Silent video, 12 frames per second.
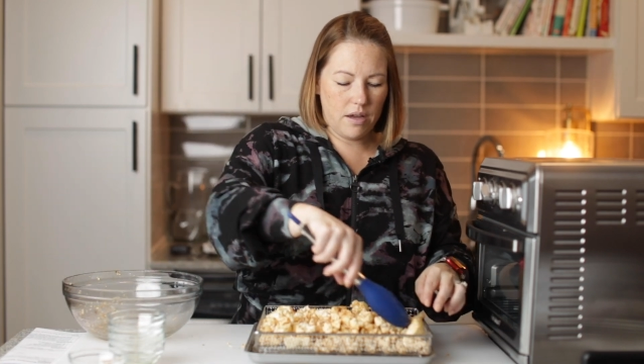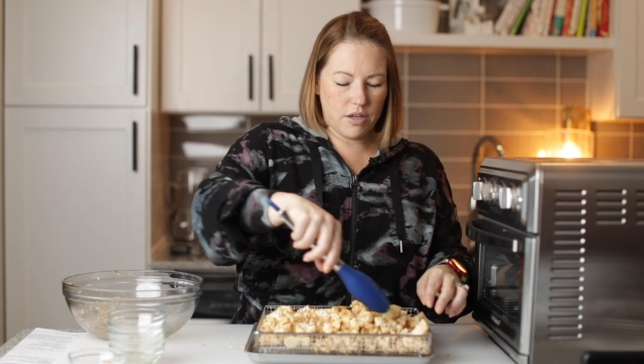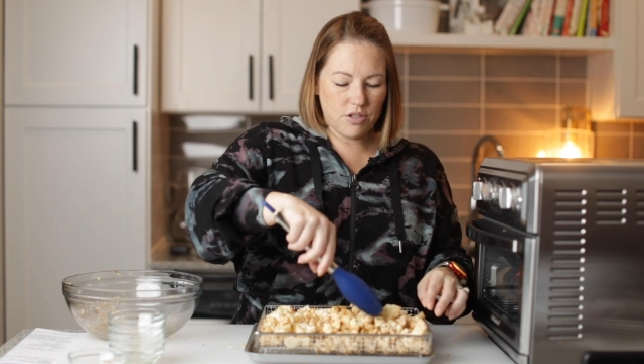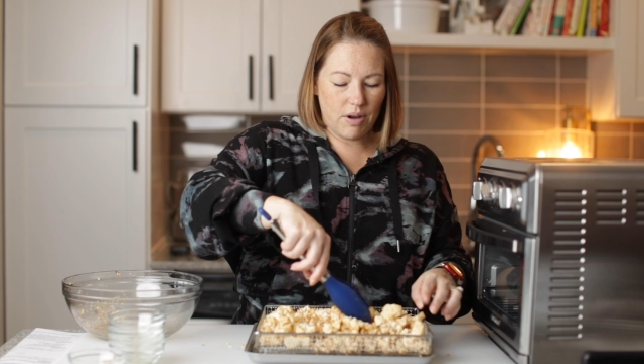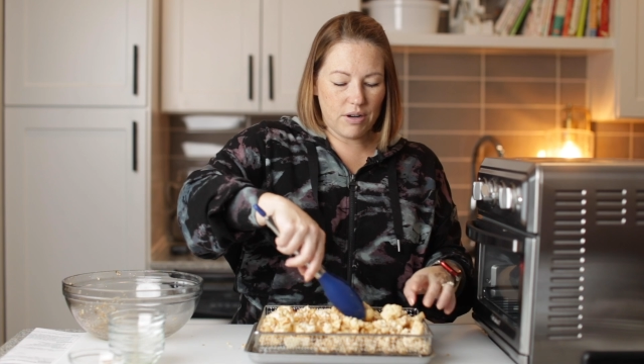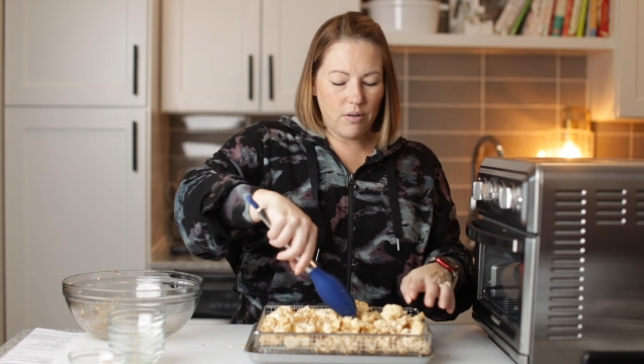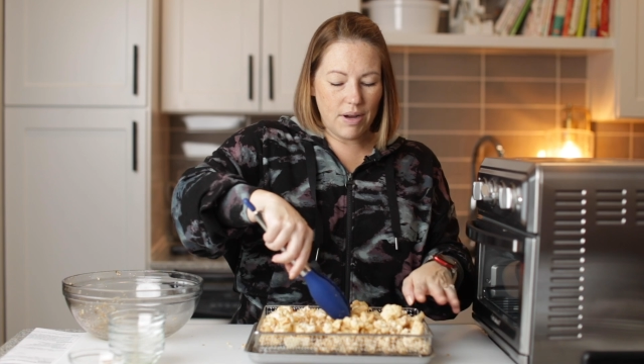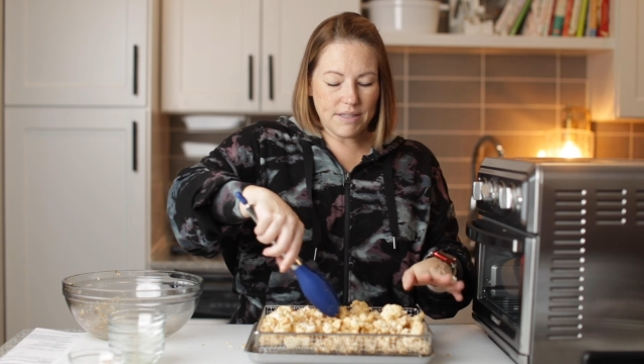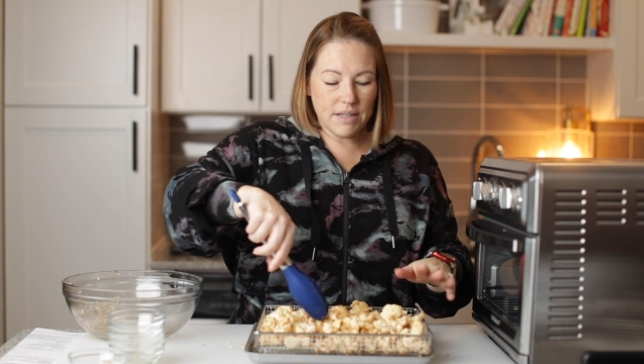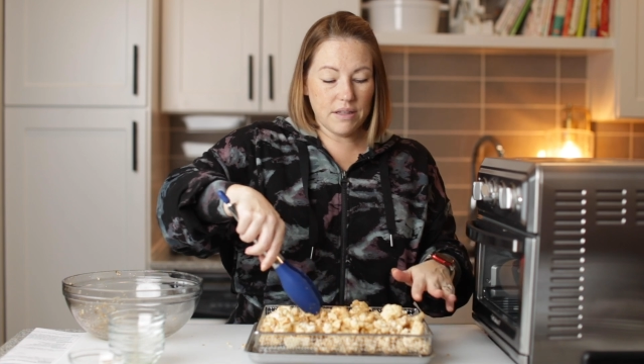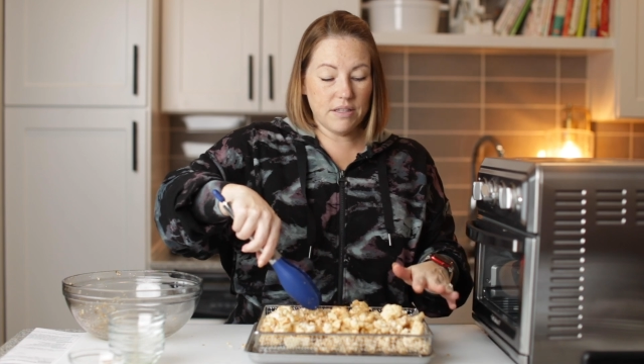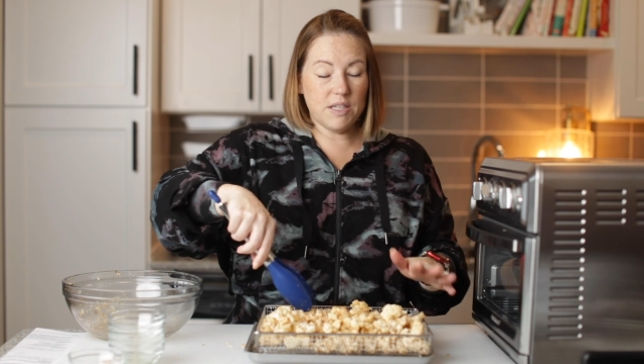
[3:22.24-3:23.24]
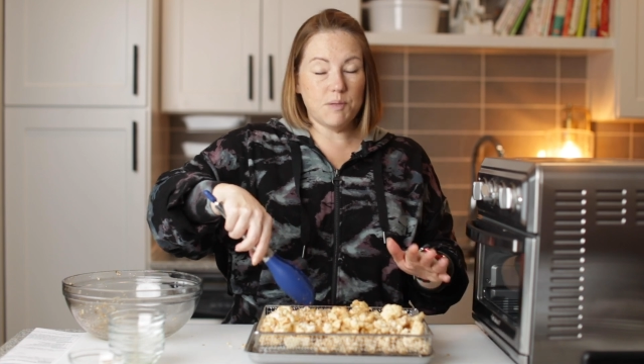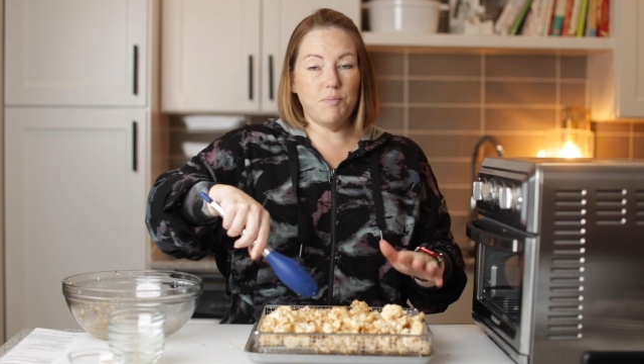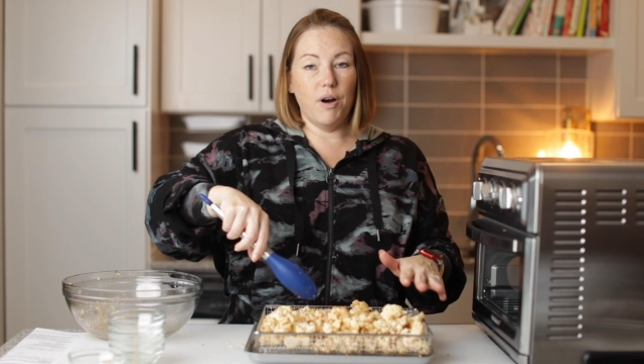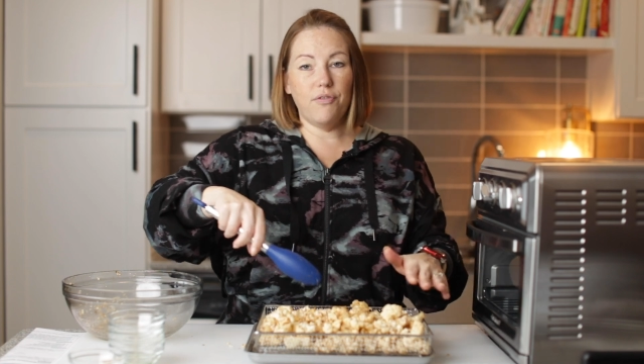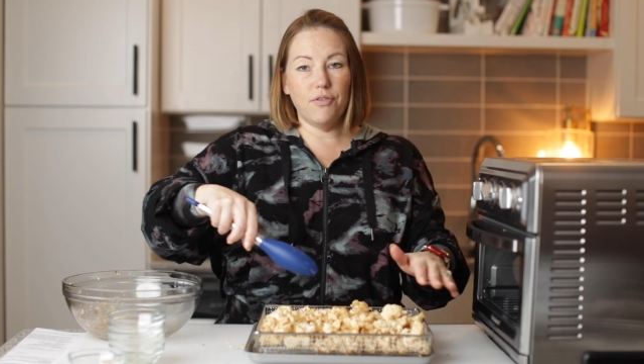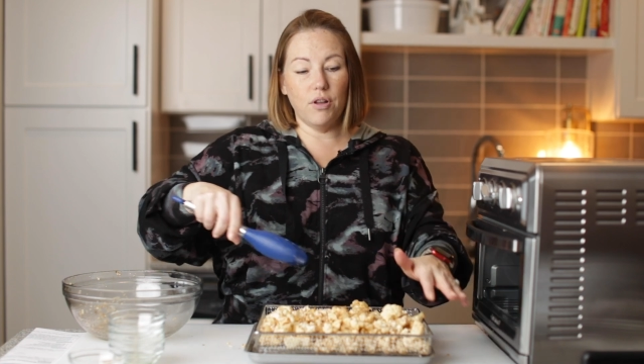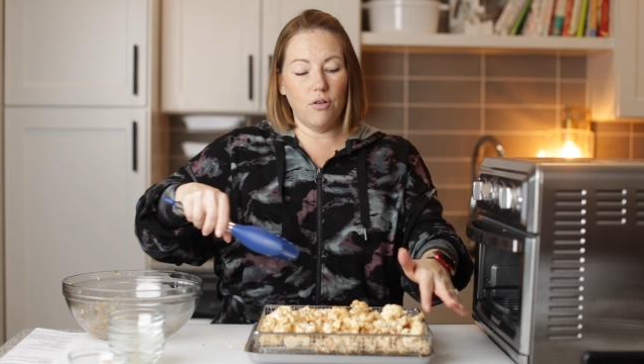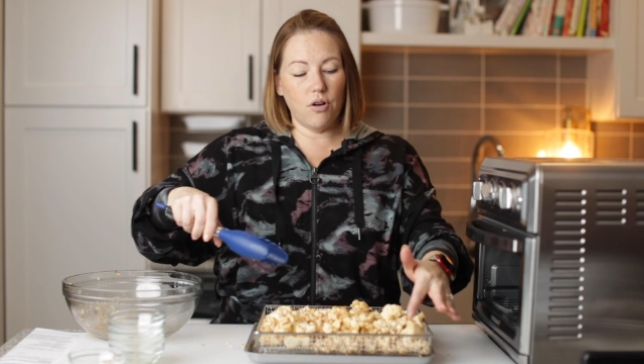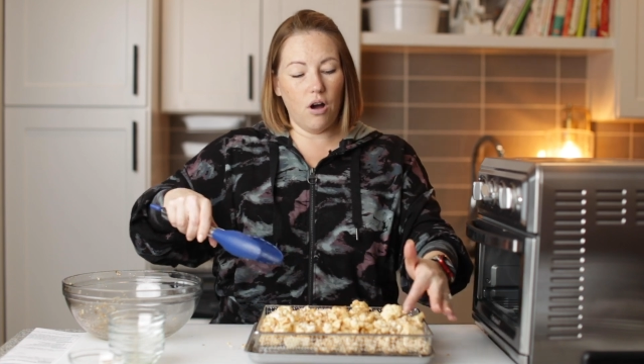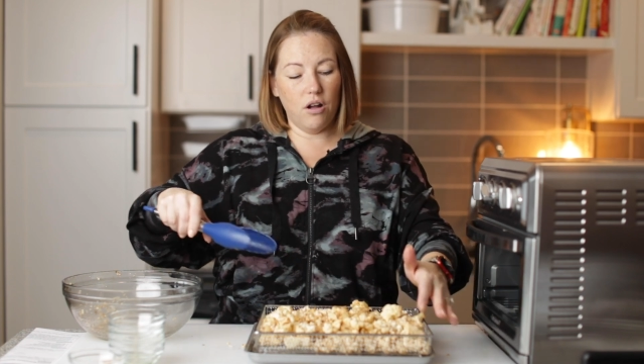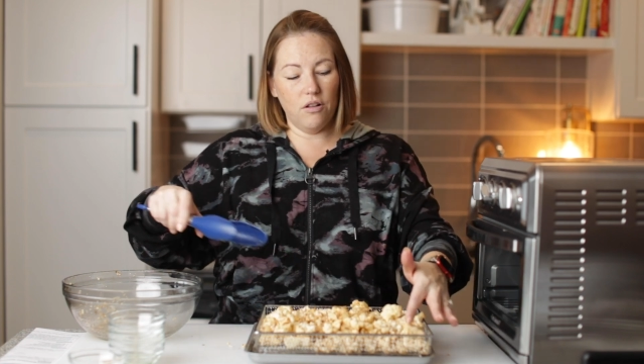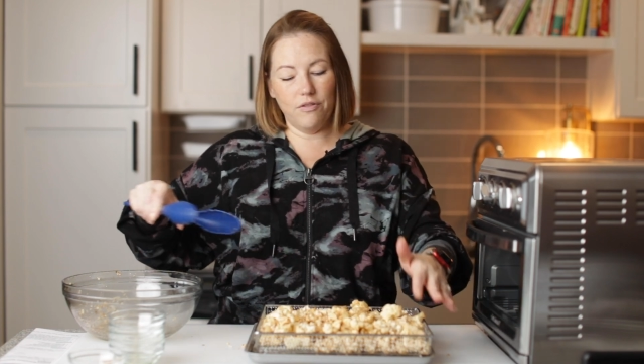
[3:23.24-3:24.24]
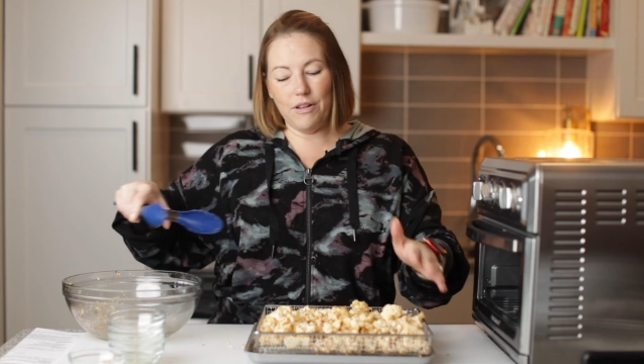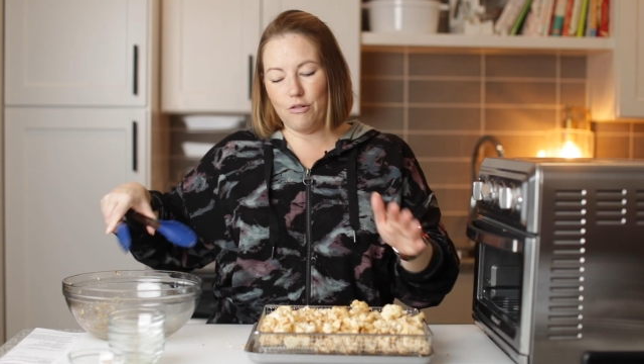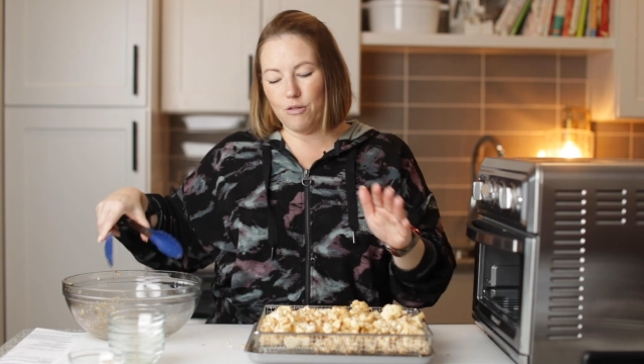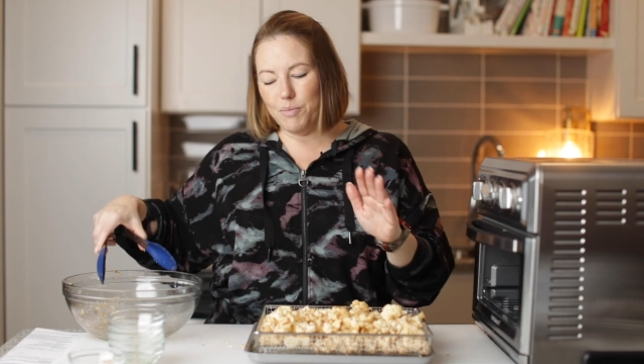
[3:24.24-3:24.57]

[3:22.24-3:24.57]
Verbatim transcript: So I know I said this is buffalo cauliflower,